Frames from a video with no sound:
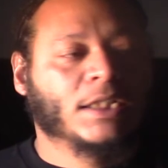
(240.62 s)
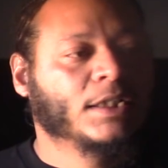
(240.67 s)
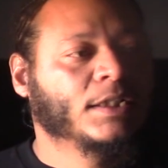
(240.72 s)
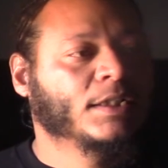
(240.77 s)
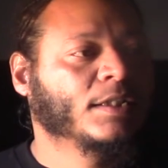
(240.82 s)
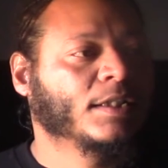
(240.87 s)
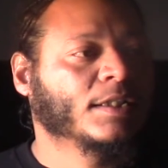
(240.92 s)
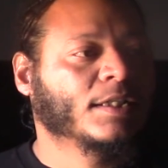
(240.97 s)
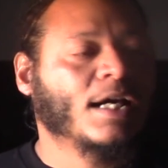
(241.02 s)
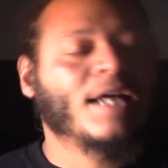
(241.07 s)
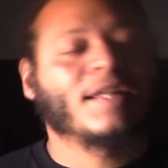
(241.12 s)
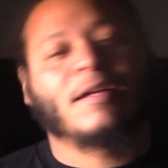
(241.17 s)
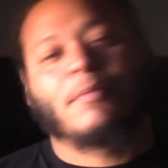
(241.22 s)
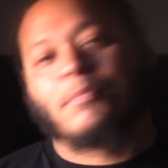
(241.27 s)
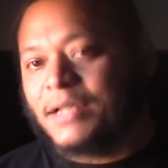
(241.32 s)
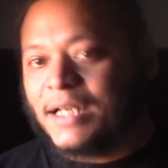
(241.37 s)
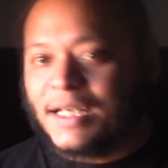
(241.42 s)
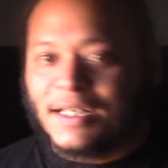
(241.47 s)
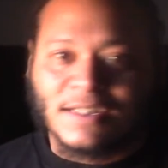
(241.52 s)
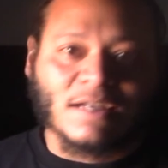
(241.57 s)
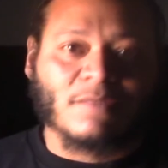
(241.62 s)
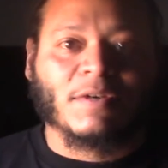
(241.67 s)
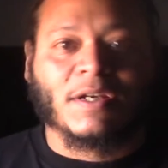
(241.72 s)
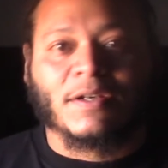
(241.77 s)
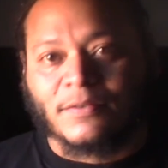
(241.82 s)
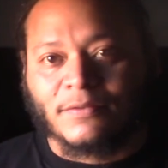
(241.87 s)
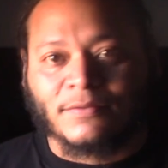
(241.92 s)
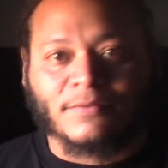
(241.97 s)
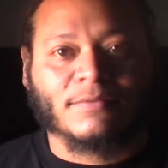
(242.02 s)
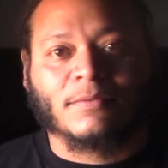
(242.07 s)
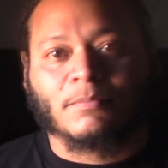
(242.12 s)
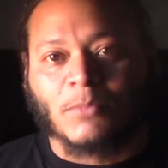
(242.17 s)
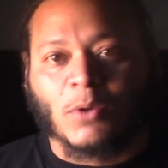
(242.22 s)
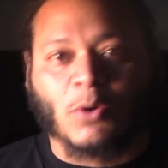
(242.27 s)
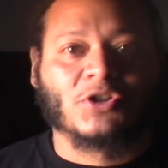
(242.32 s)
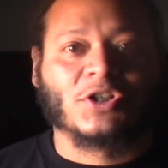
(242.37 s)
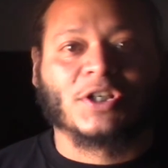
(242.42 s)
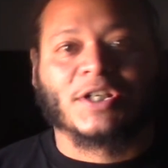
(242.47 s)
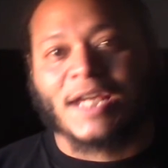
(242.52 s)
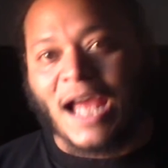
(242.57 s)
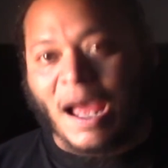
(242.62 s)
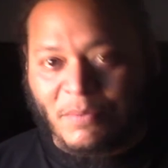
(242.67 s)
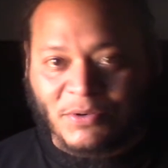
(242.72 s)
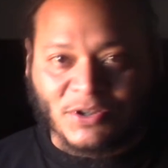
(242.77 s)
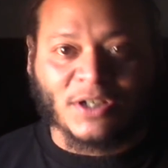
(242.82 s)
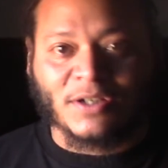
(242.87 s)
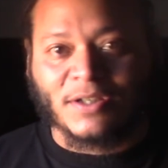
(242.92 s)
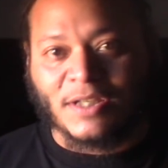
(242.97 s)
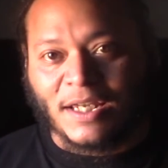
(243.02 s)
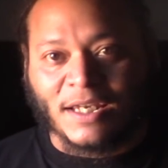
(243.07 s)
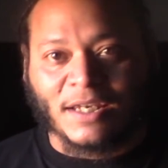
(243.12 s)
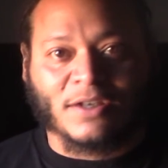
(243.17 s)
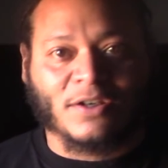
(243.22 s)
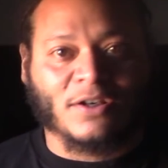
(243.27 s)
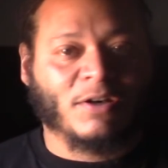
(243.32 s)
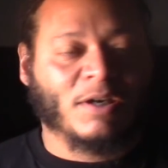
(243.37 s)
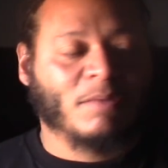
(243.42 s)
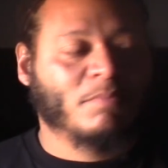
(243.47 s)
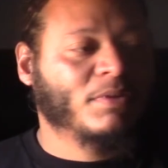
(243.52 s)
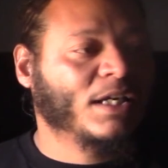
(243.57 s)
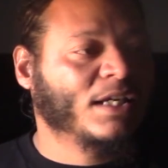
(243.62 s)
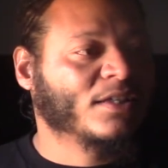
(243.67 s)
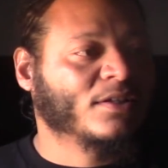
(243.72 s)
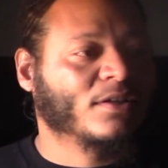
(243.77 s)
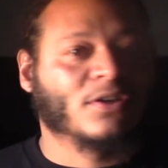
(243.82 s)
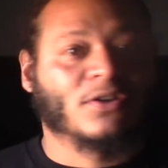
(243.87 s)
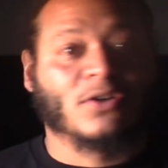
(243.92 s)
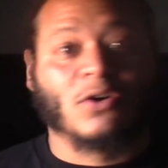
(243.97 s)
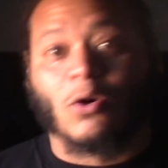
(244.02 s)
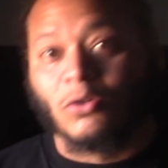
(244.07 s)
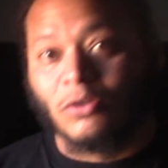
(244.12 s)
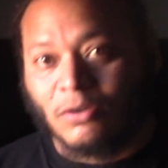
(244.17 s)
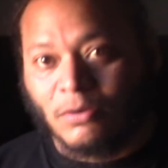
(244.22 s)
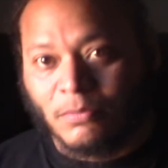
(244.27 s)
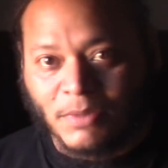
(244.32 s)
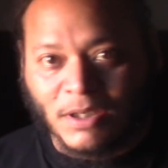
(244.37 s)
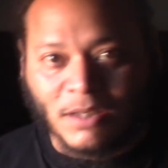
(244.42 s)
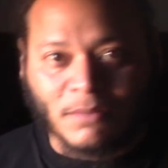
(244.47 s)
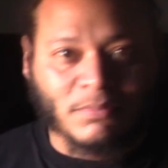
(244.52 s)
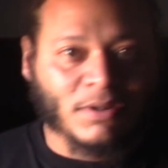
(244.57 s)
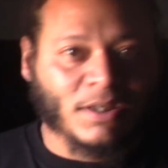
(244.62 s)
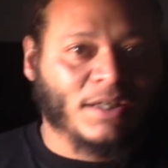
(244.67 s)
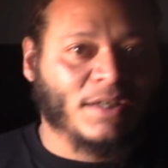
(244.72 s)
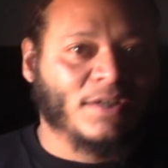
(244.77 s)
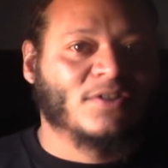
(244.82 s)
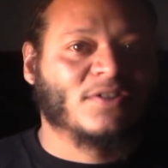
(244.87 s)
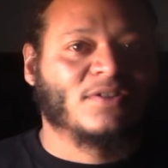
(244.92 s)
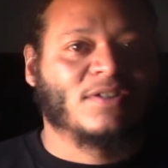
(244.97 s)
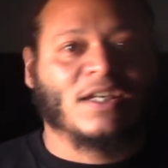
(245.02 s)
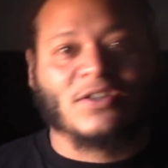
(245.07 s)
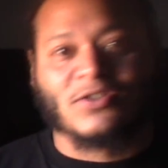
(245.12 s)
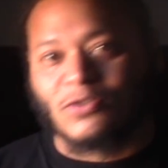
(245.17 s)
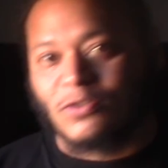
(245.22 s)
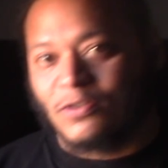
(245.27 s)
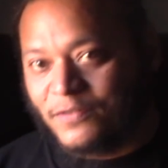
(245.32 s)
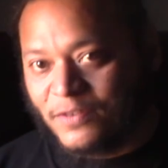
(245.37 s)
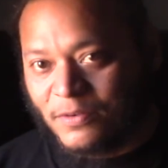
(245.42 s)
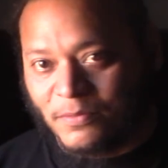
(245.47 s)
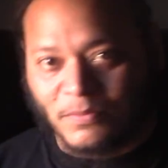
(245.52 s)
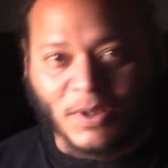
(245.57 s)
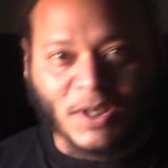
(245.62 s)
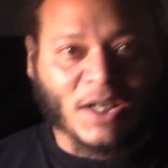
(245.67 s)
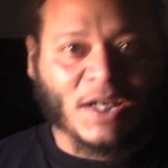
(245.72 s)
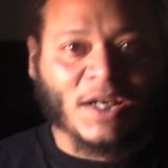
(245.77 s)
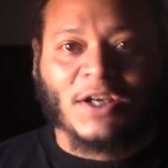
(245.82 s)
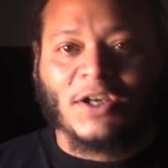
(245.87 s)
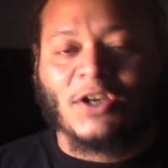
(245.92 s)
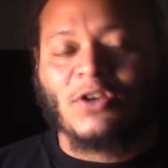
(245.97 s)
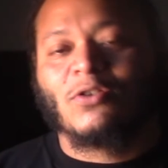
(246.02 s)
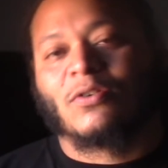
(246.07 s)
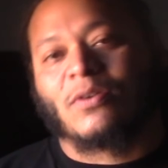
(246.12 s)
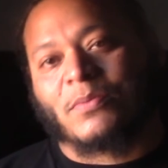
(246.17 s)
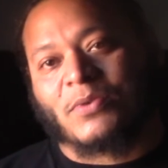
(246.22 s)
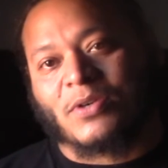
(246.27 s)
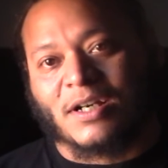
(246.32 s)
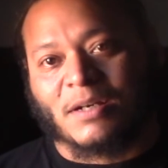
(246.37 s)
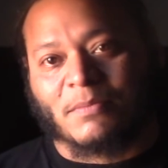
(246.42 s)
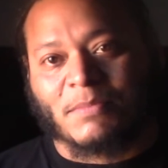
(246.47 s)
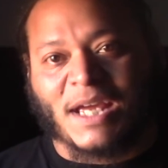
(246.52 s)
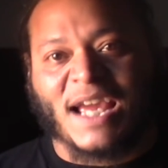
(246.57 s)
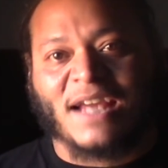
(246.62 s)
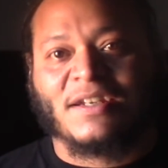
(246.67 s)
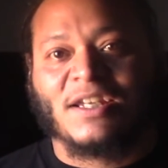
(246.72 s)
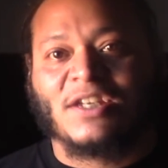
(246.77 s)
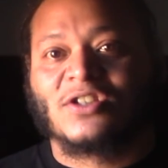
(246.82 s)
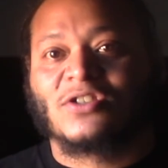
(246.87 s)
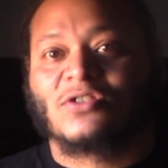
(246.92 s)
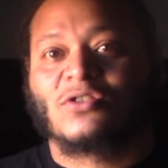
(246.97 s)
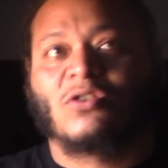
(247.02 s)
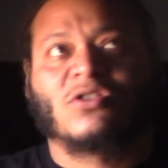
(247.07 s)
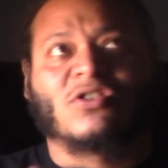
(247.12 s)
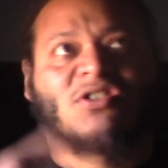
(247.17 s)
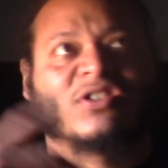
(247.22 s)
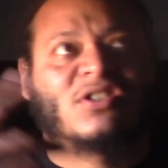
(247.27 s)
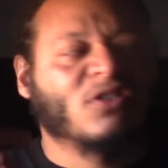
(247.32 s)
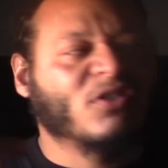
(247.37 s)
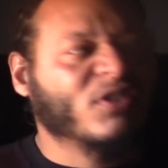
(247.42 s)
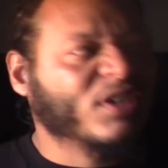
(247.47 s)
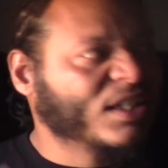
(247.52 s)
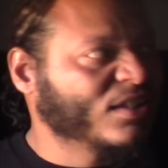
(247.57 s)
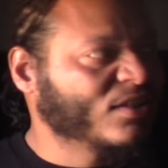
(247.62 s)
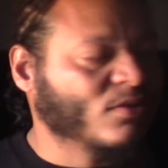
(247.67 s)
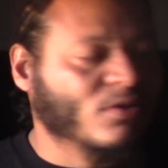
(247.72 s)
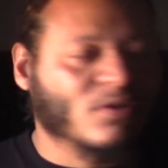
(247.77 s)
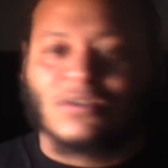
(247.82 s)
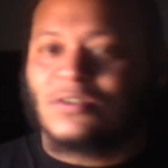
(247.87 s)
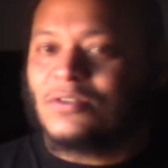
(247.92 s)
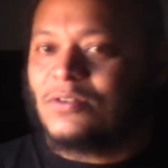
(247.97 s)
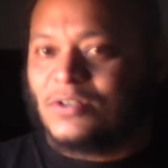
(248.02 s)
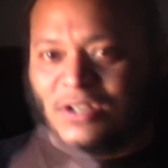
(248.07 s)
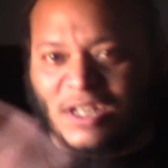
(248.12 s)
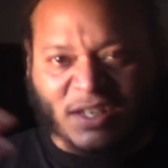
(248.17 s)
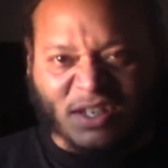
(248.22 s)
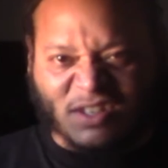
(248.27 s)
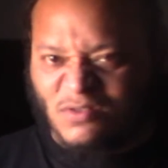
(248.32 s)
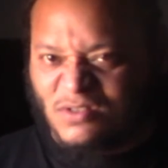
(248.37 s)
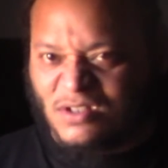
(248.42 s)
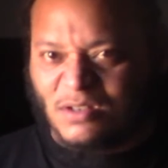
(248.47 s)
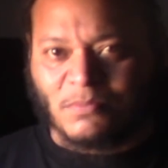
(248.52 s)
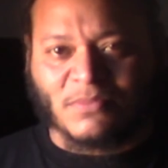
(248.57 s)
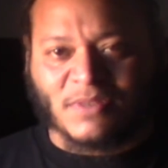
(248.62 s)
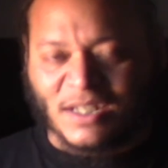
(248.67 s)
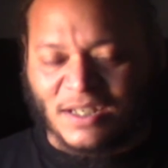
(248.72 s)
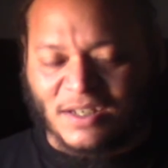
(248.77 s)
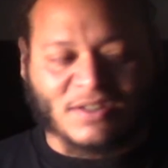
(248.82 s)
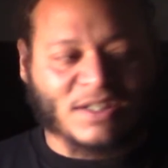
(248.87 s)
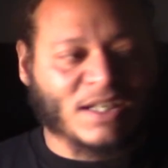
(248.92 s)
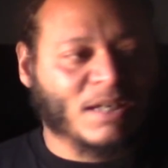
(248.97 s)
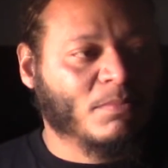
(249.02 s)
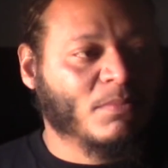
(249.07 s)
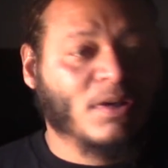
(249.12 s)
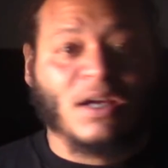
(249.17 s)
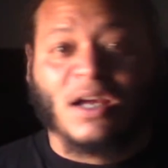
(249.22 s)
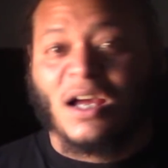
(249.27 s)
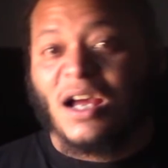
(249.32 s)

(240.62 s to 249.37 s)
the guy that plays every motion caption thing, you know, he plays a golem, he plays Caesar from, you know what I'm talking about, Andy Serkis, or Serkis or something like his name.